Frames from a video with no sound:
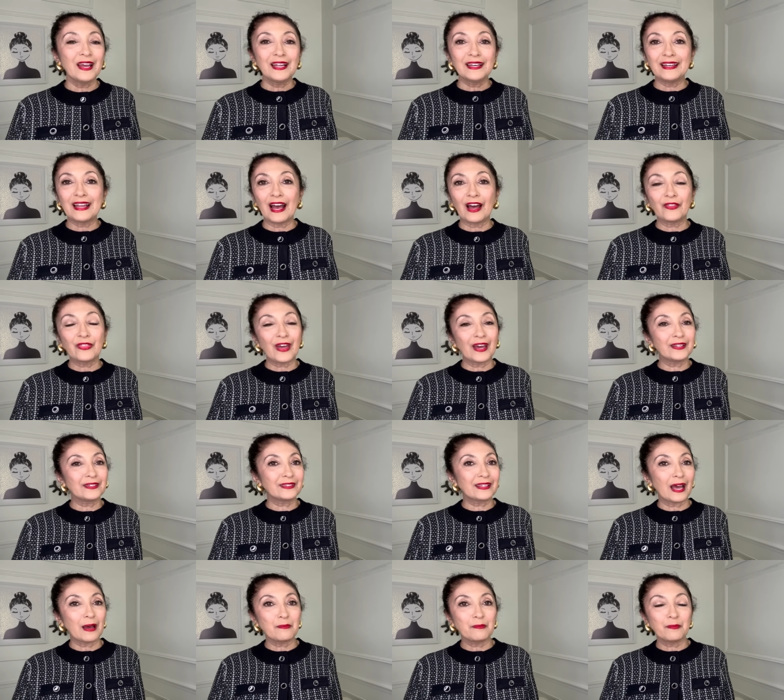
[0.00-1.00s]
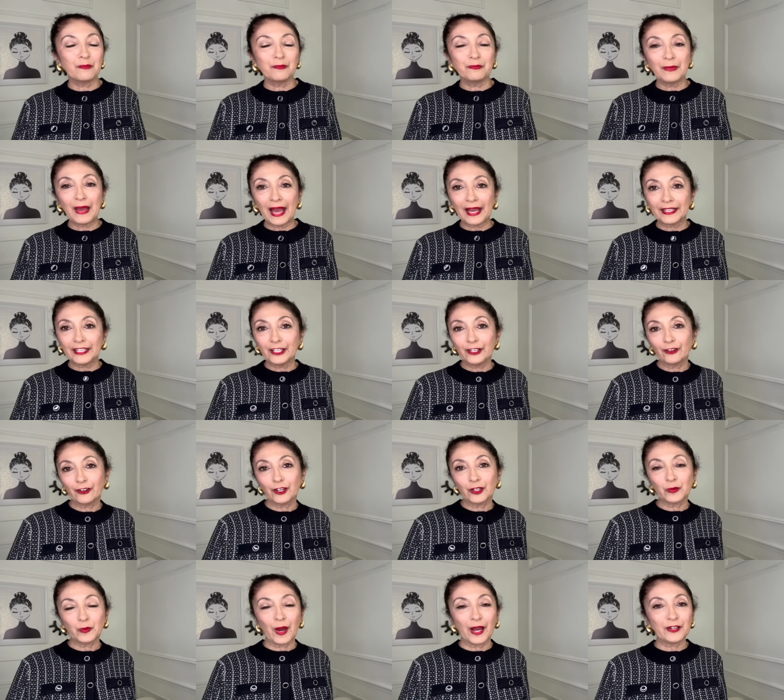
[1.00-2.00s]
now that that baggier
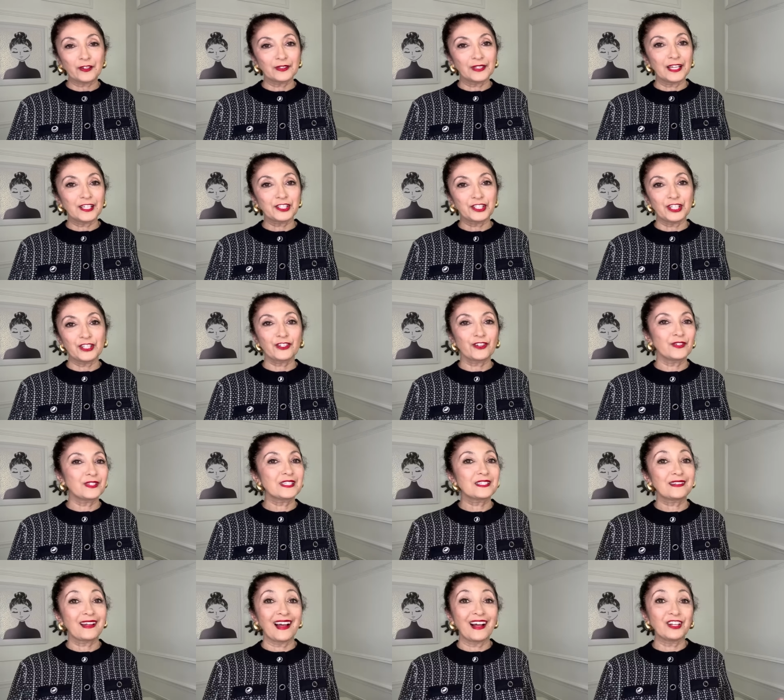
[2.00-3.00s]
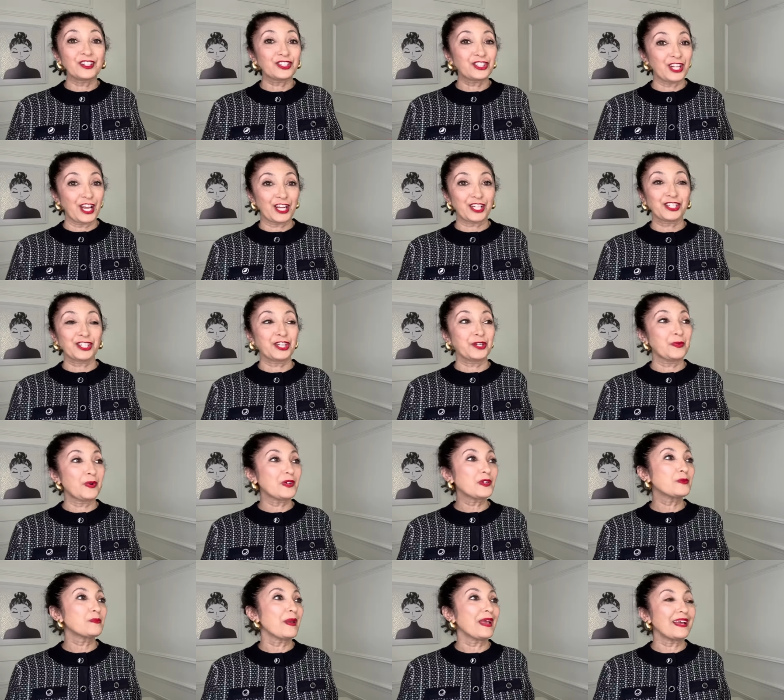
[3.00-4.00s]
and wider leg jeans are in style she actually
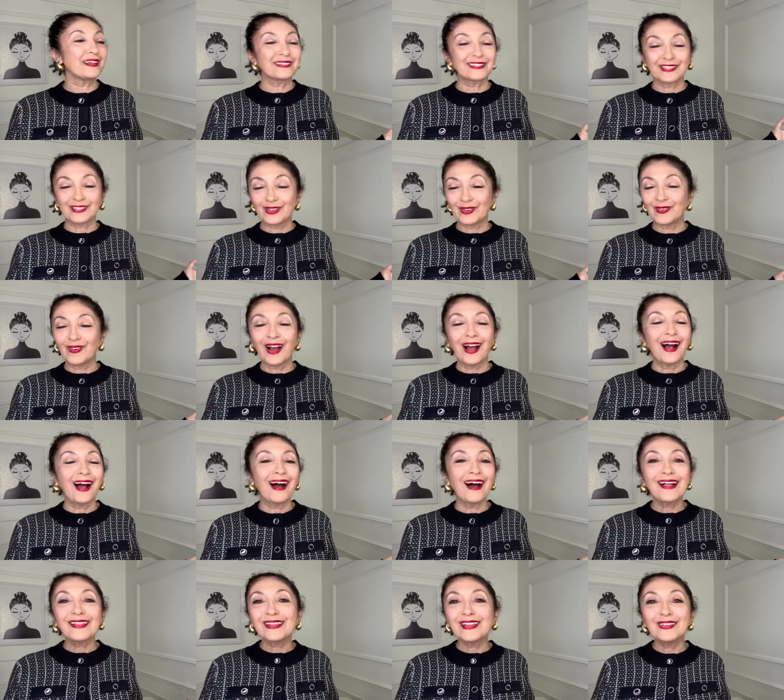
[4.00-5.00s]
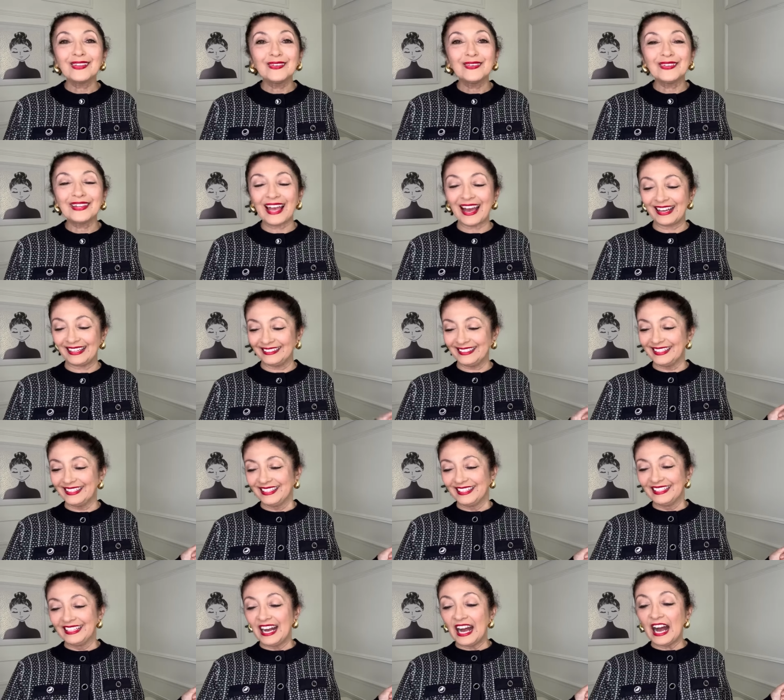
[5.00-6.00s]
wears pants so hallelujah
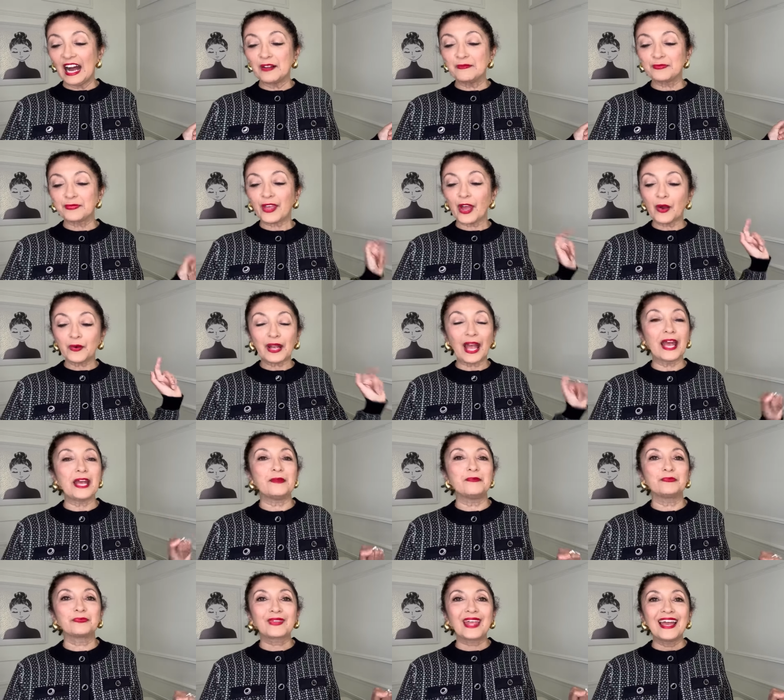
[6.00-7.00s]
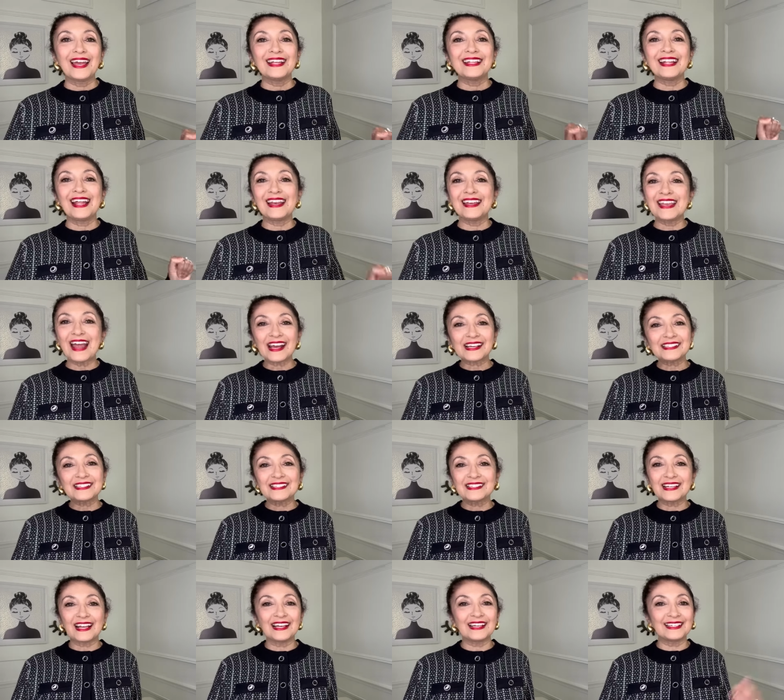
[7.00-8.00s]
um okay the
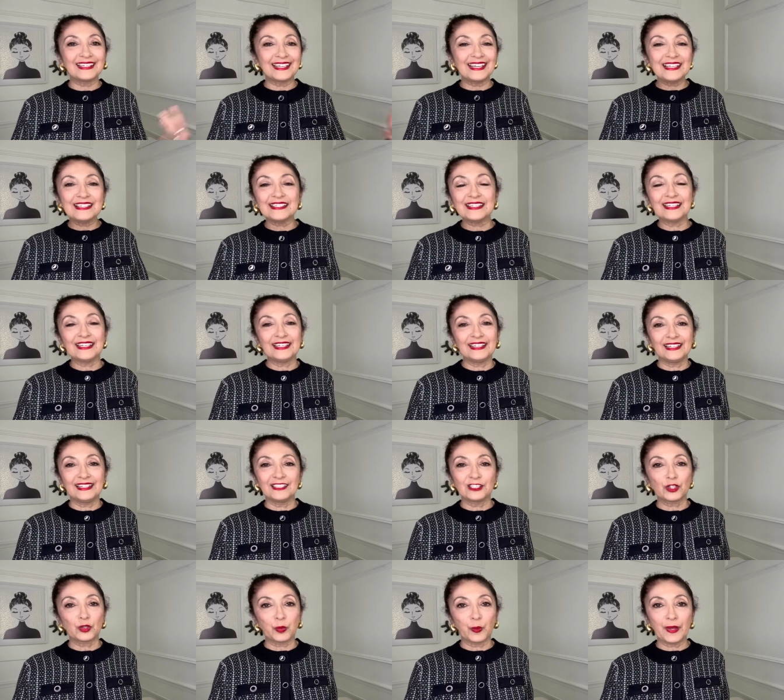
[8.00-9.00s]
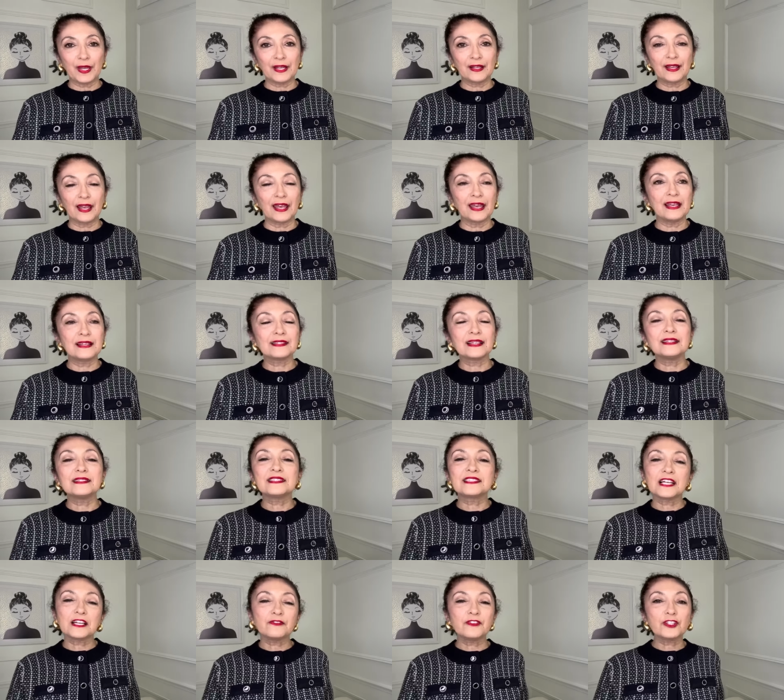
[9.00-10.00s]
next easy tweak is
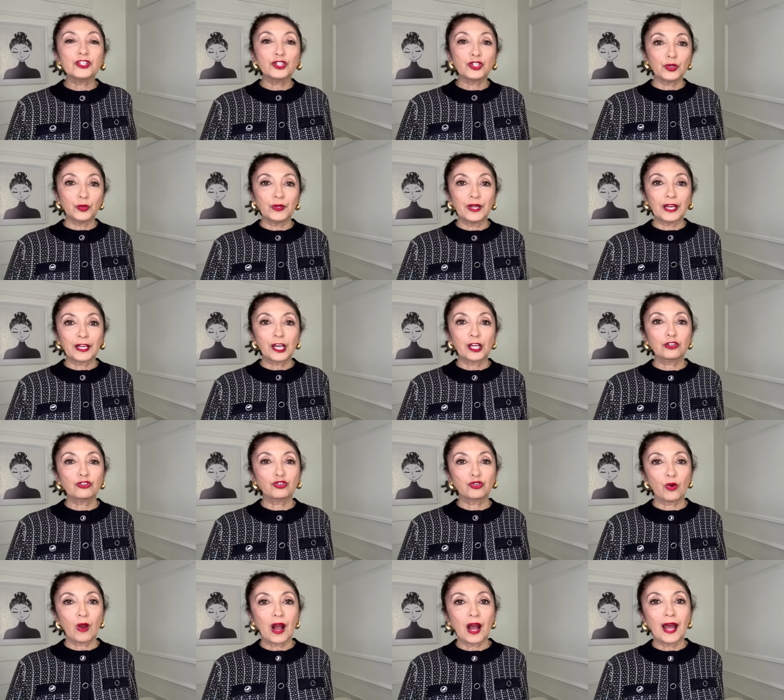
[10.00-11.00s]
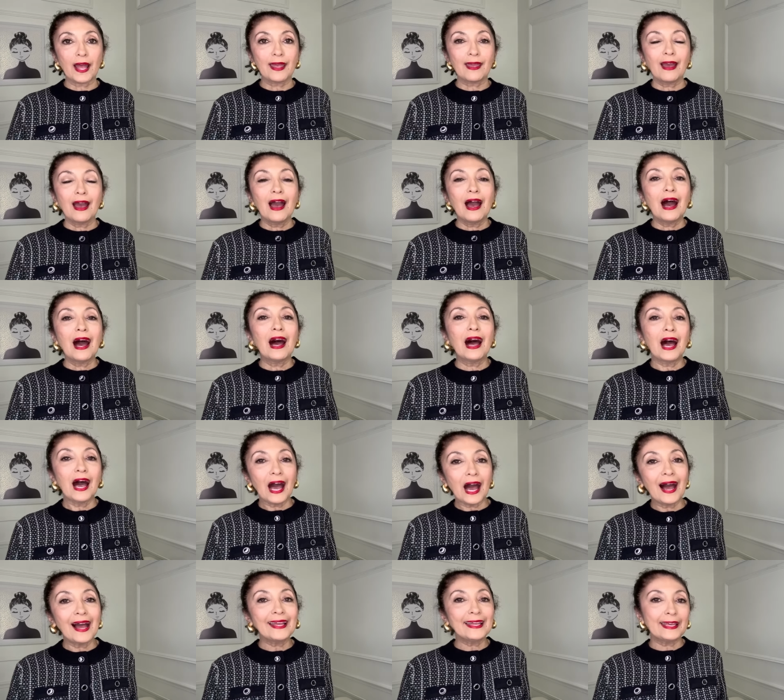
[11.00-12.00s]
instead of a tunic, try a
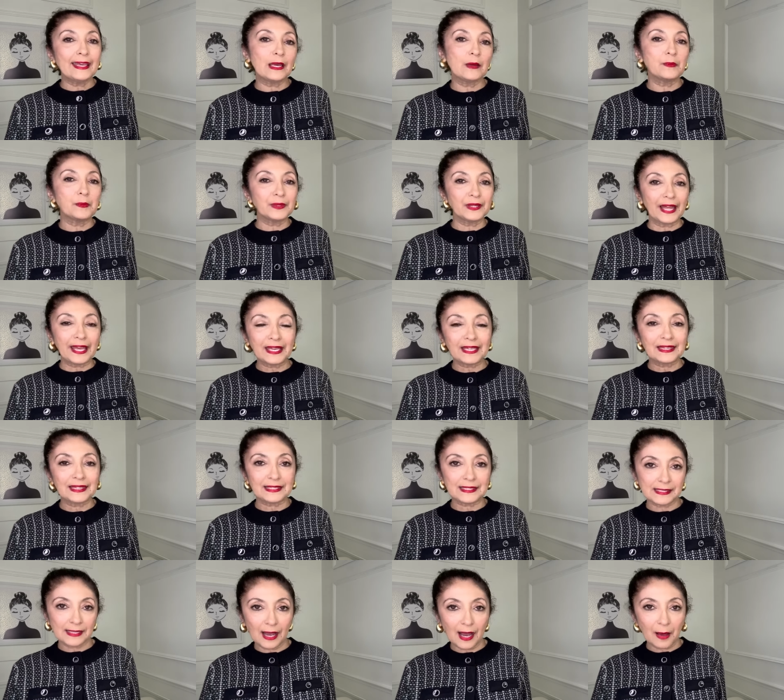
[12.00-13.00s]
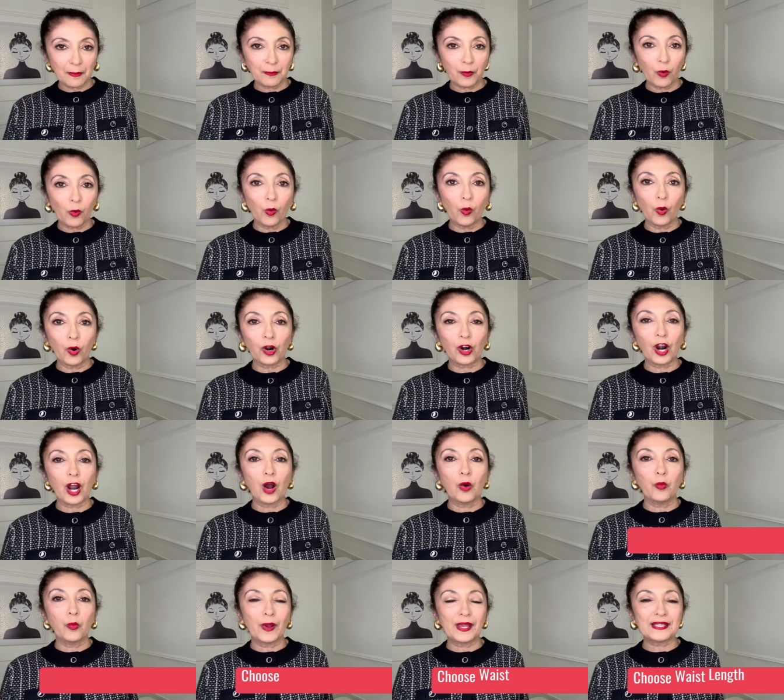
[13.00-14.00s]
high hip length top or
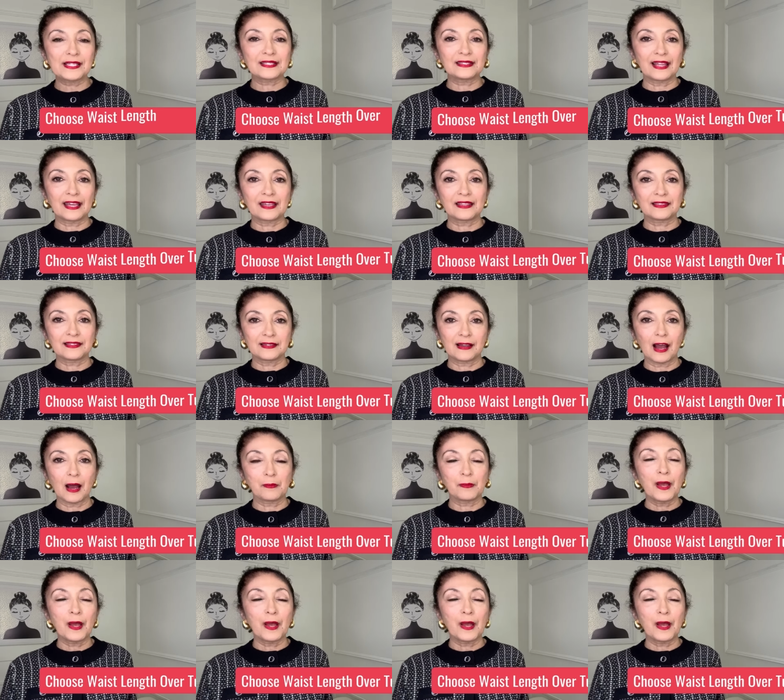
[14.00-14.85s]
a waist length top.